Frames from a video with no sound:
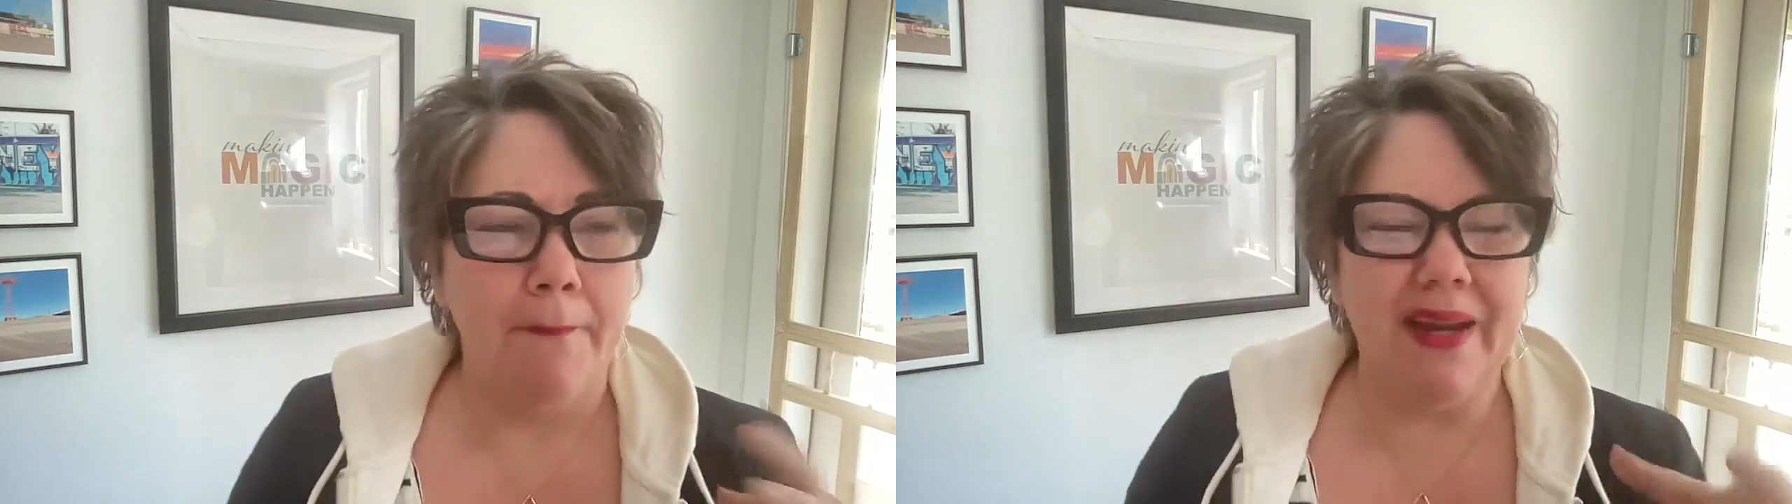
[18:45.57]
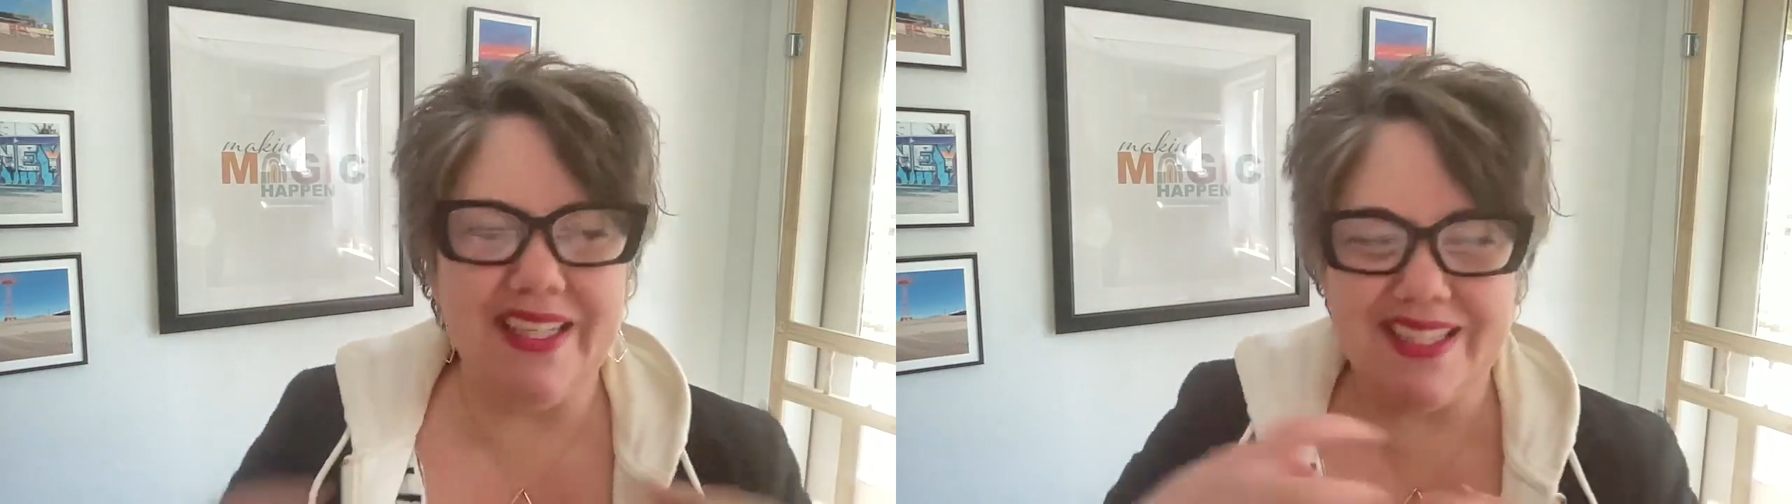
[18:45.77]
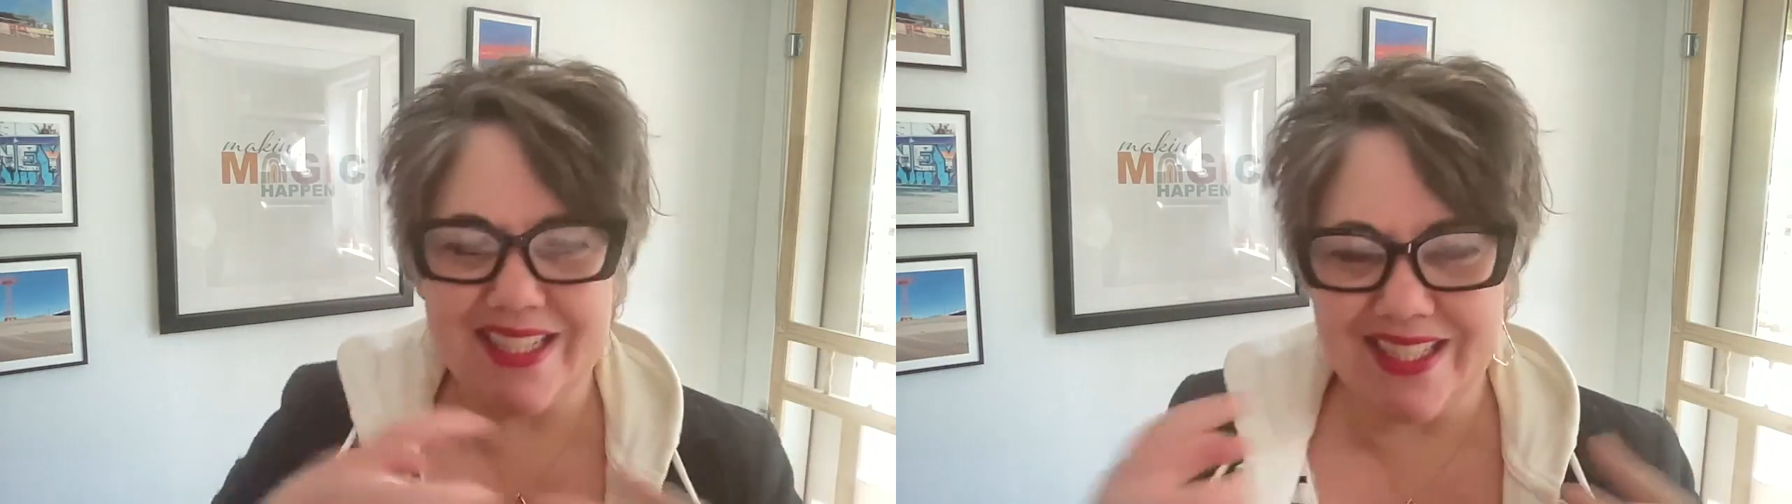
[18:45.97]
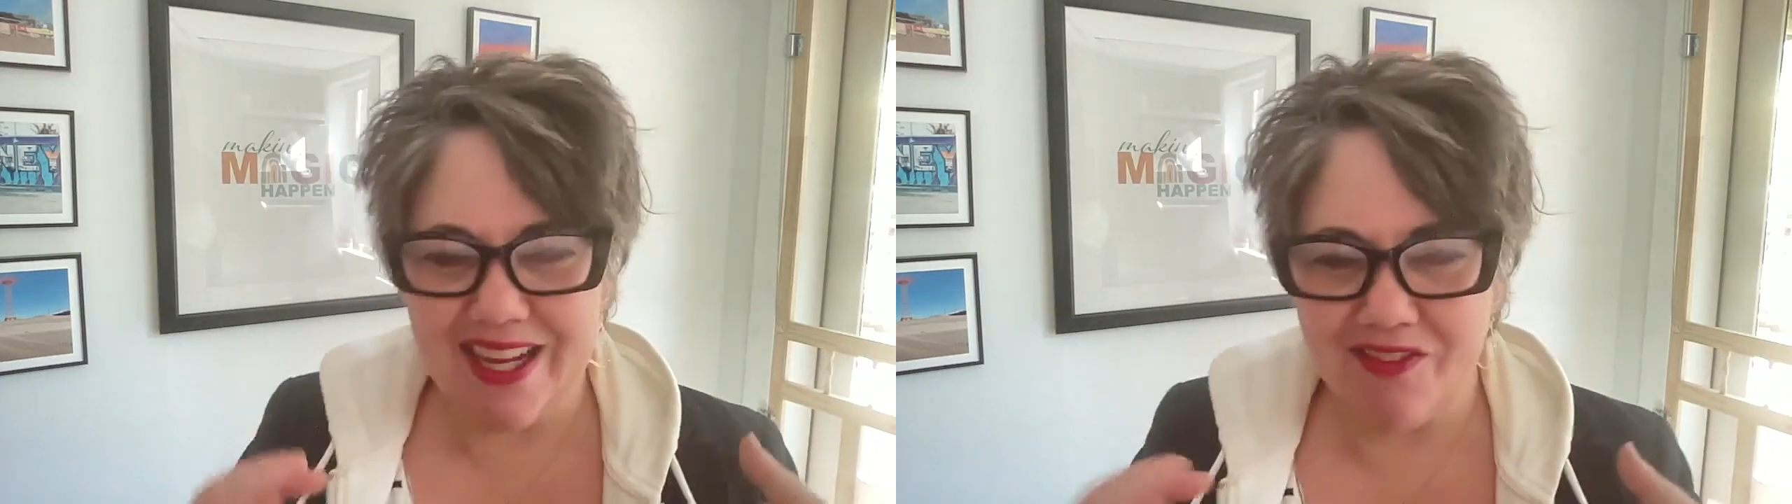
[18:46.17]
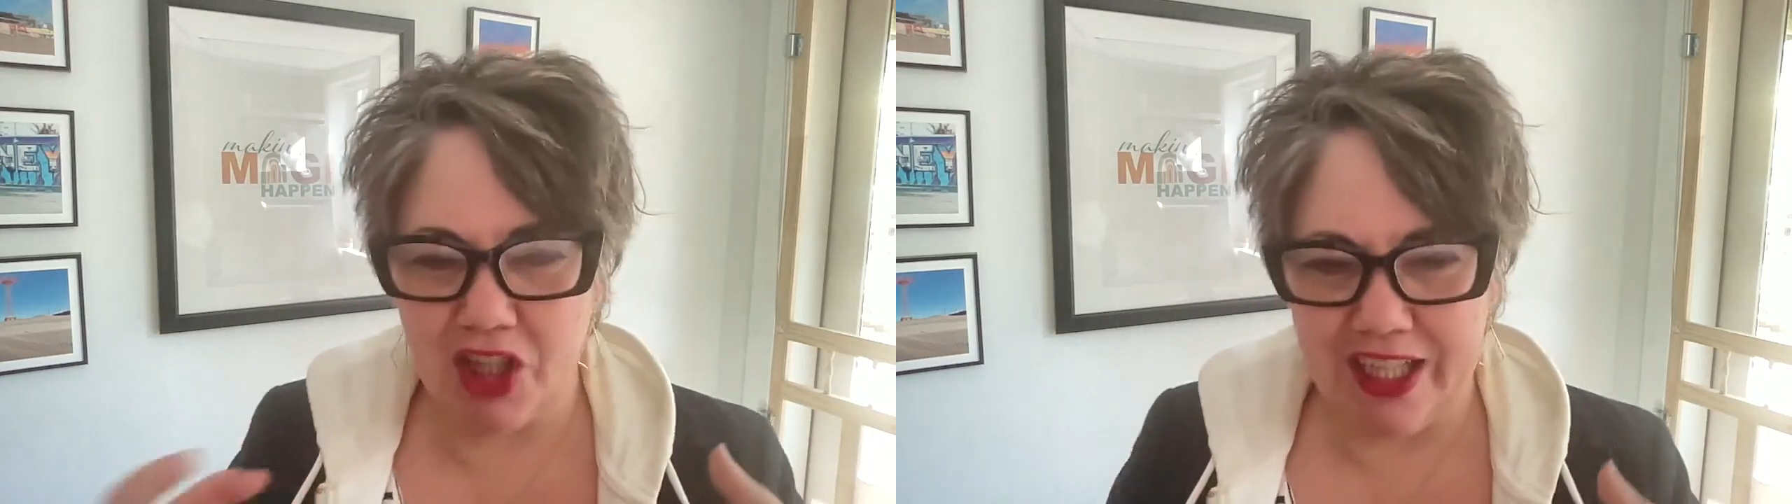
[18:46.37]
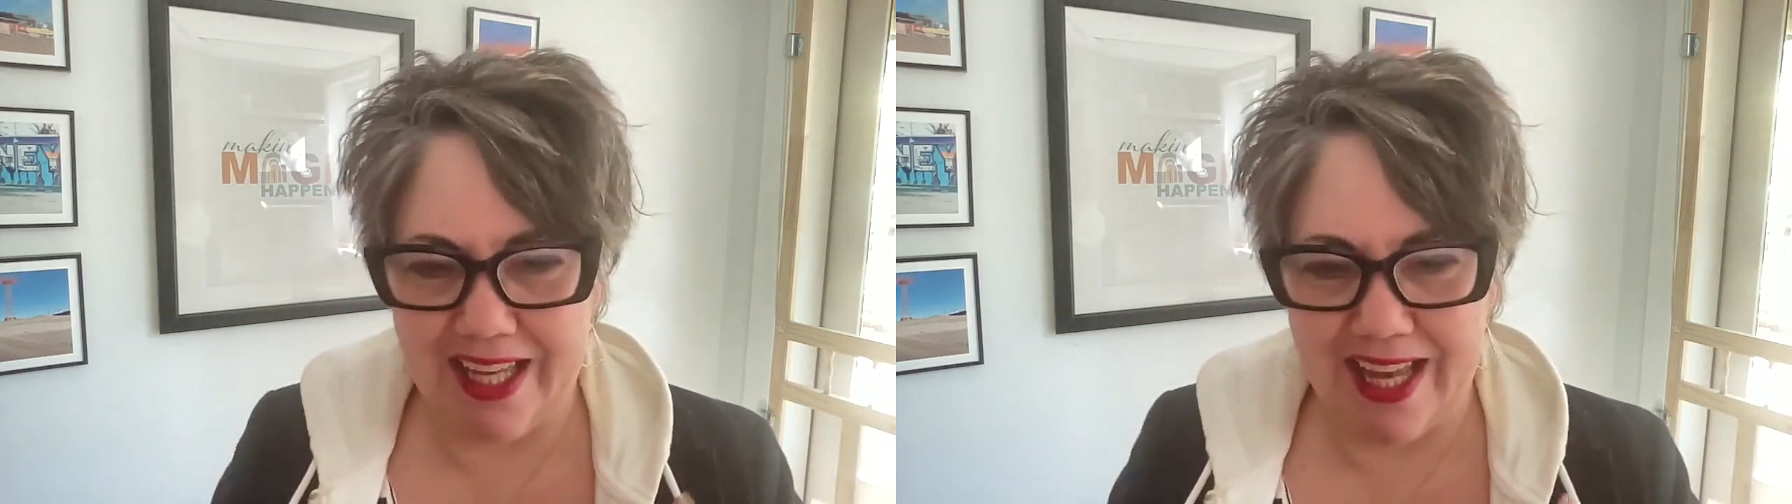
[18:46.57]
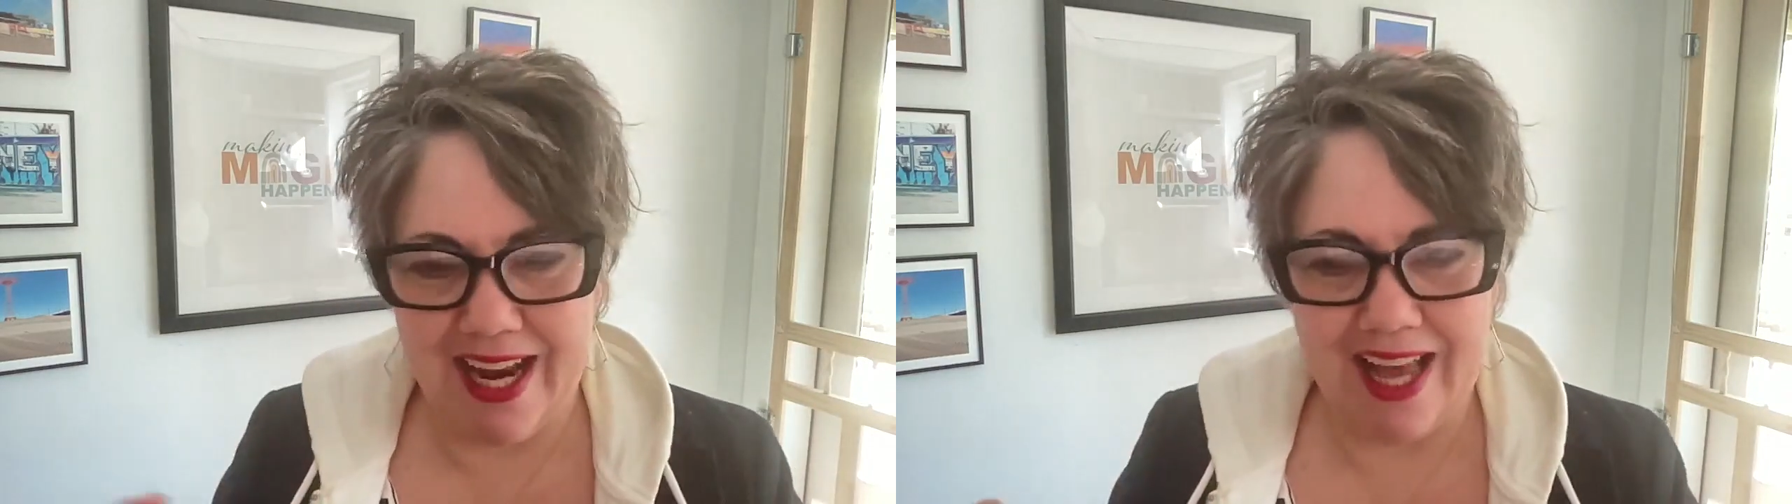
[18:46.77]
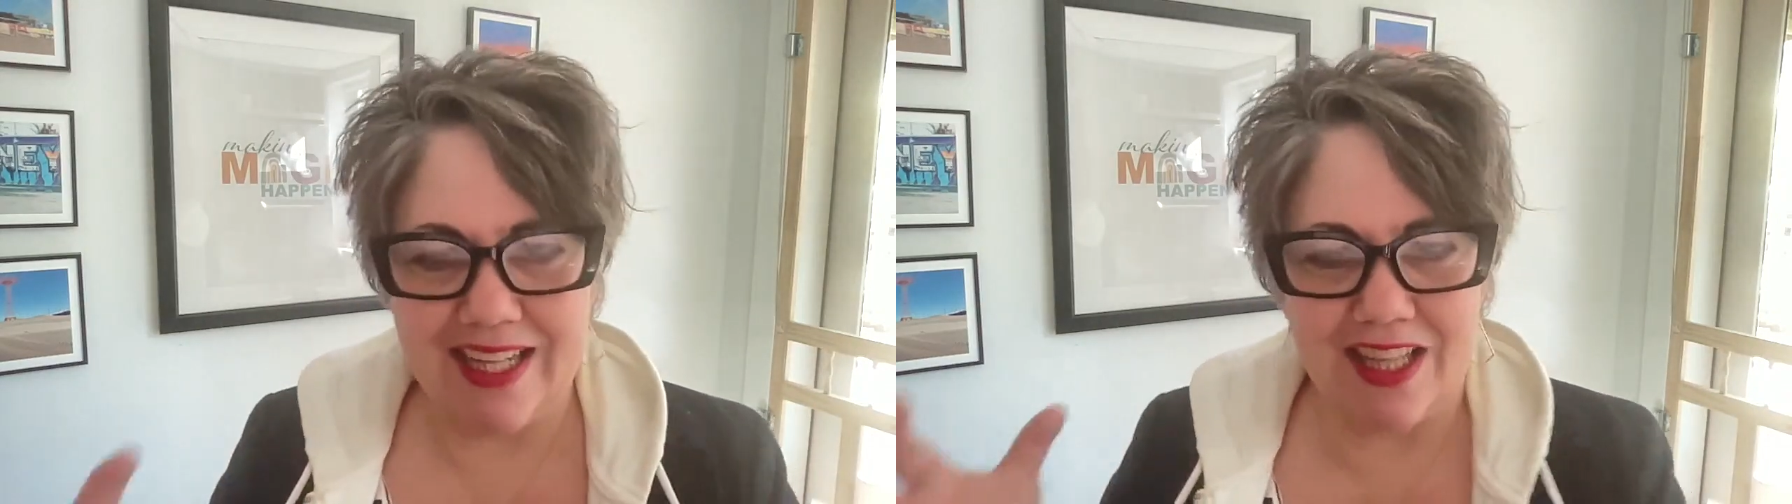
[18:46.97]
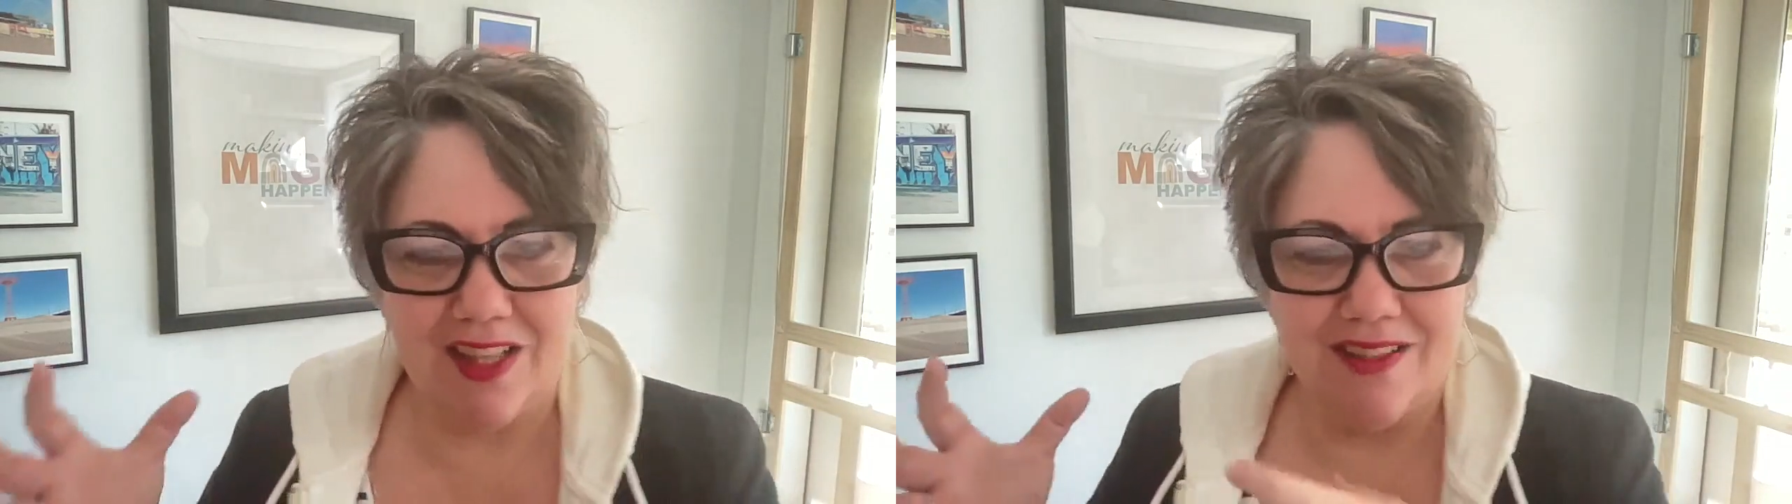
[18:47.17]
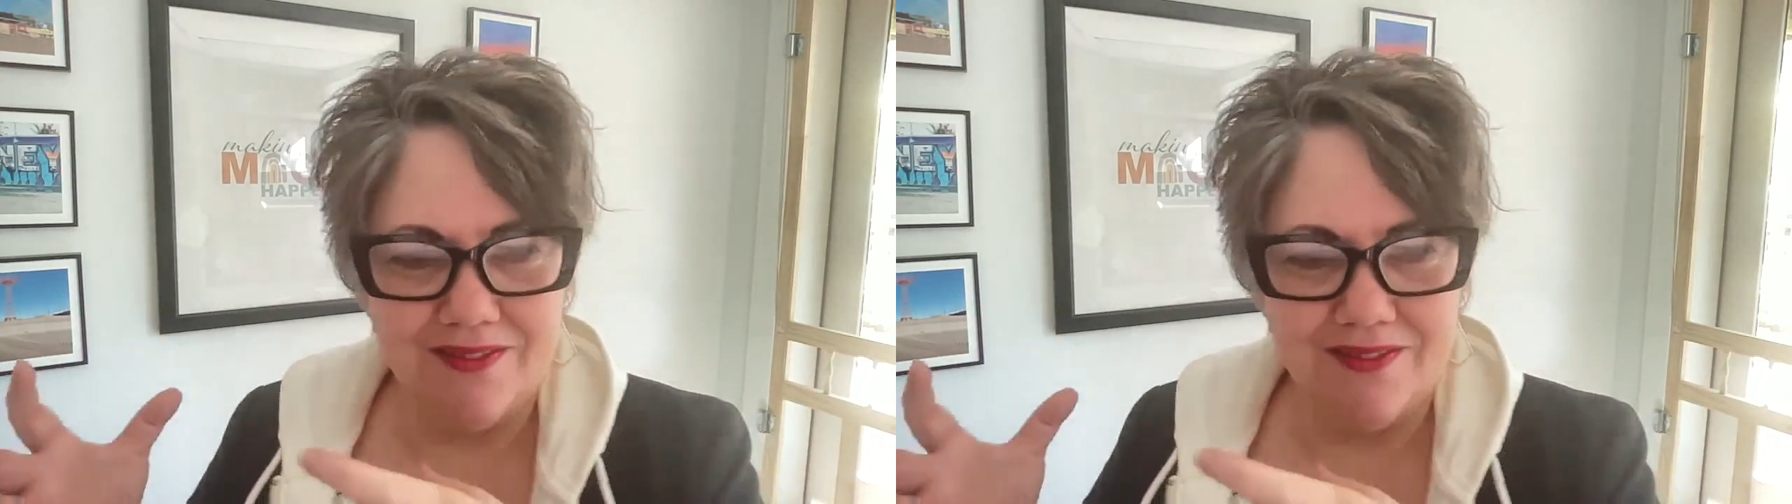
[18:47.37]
But it doesn't ever get at